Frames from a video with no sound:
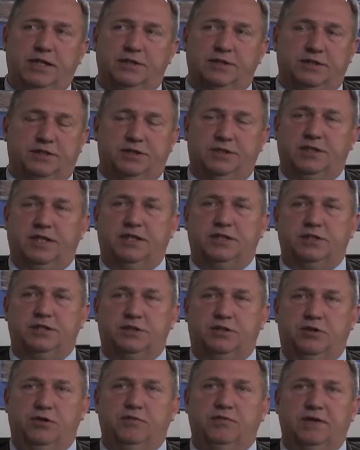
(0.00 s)
state
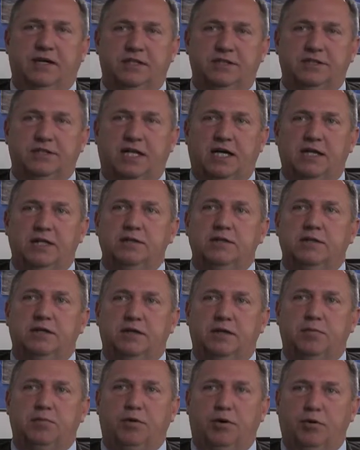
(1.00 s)
certified
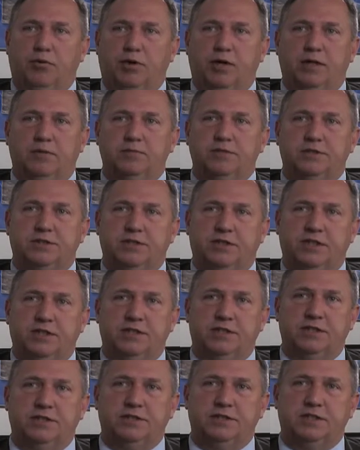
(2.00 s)
site program, the
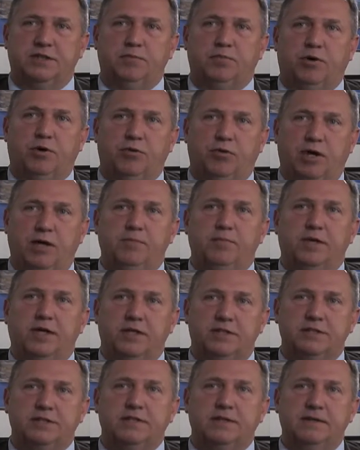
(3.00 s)
Select Tennessee program
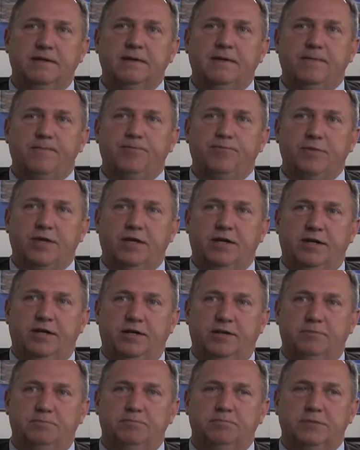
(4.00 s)
does.
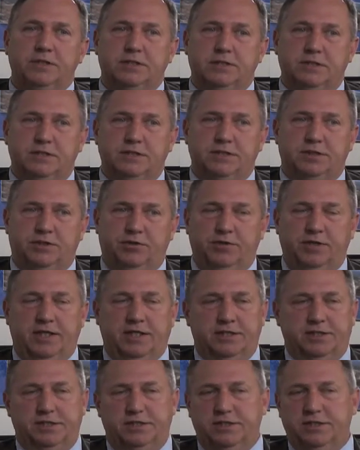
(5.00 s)
So
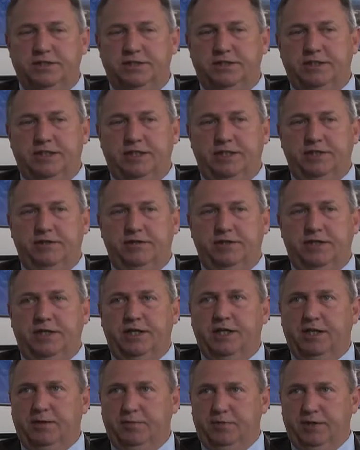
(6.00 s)
yes, the
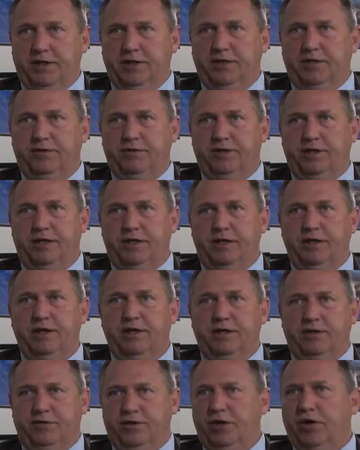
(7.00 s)
gigabit,
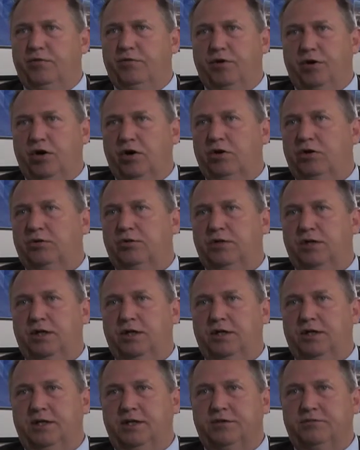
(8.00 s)
the
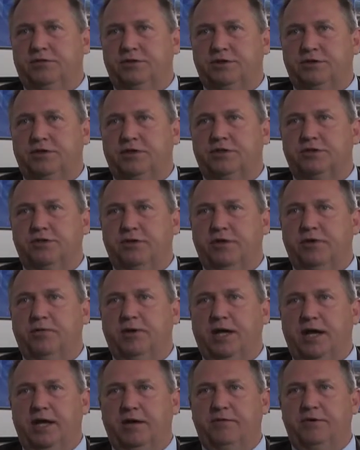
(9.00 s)
overall infrastructure that
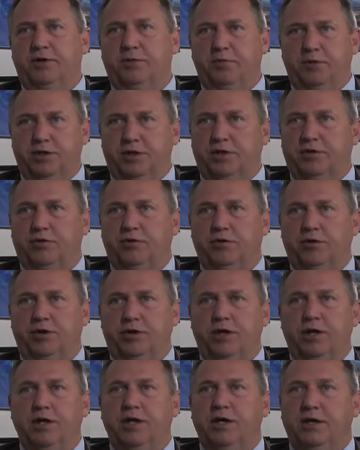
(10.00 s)
we have here,
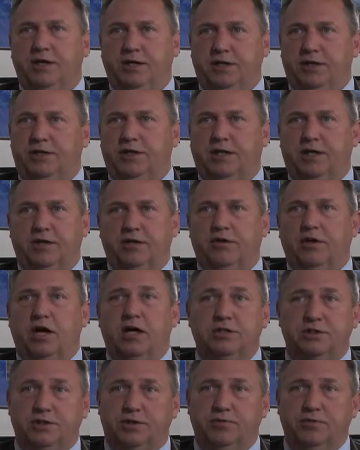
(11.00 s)
particularly in
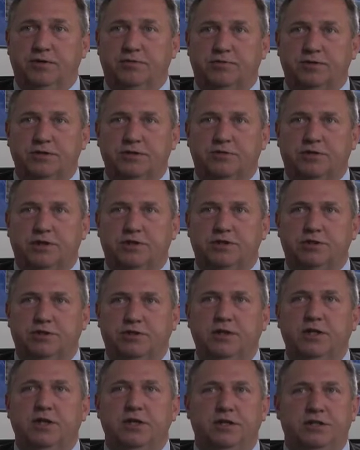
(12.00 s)
technological
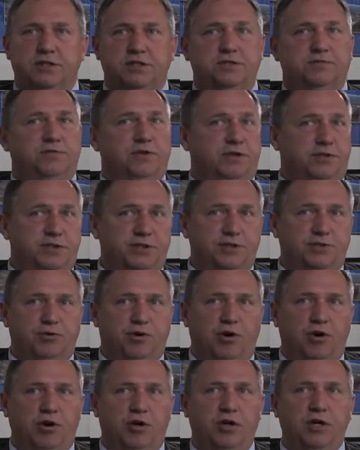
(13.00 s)
infrastructure, is very
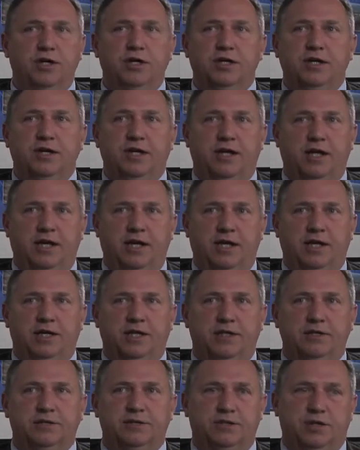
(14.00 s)
strong,
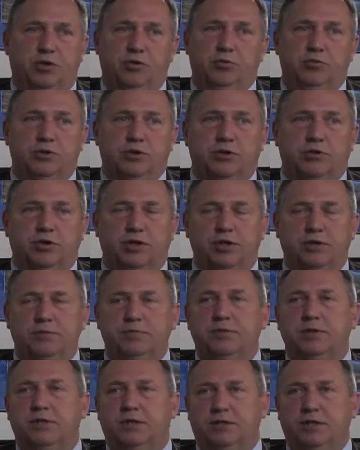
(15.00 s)
and so we're going
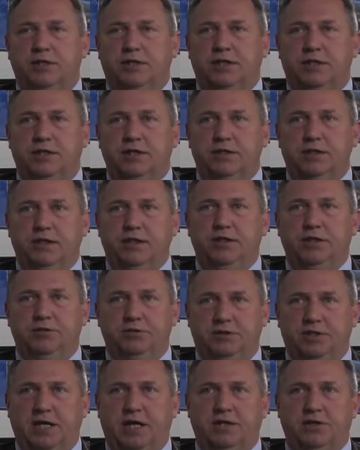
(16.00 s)
to
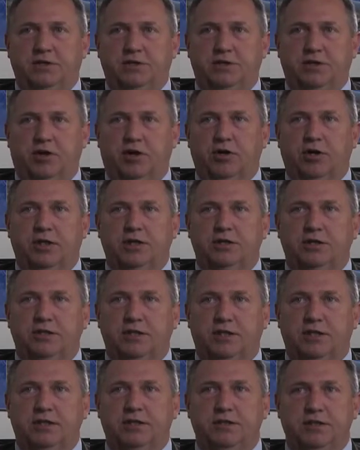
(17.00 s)
use that to target
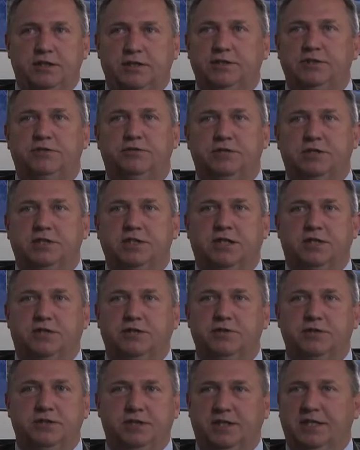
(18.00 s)
industry
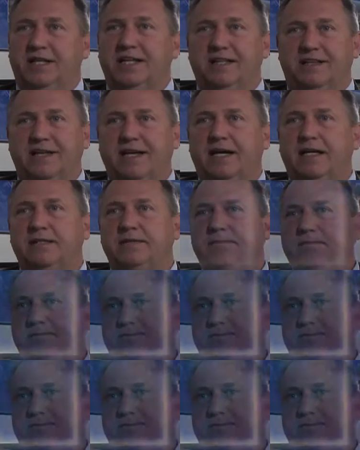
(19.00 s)
sectors that need that.